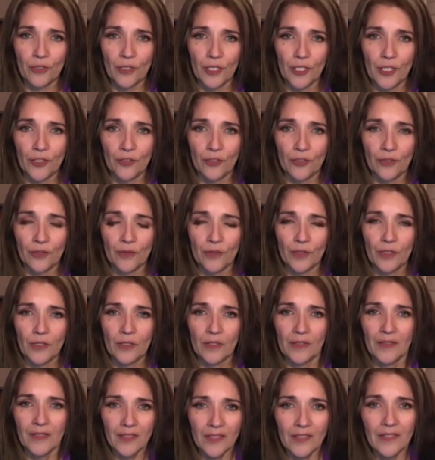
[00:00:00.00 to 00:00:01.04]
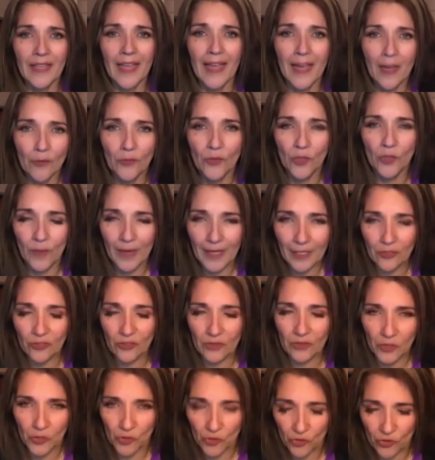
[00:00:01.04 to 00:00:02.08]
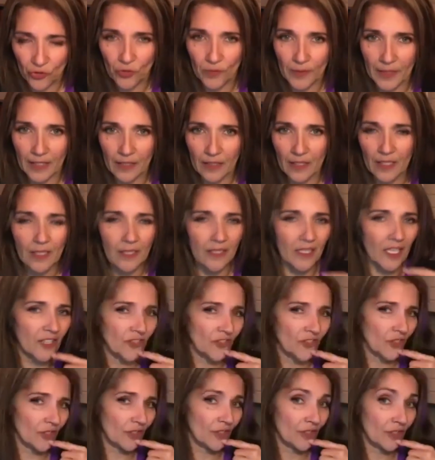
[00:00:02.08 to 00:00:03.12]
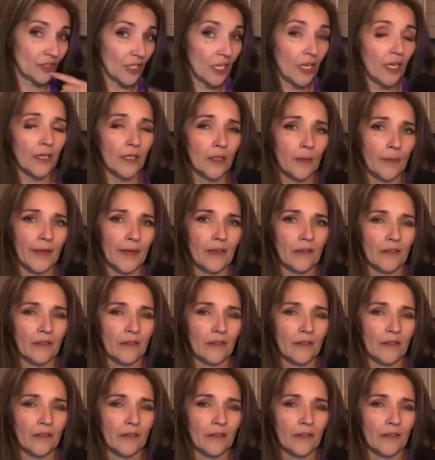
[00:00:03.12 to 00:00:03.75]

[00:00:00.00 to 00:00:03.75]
on you. This is how you actually do it, not just talk about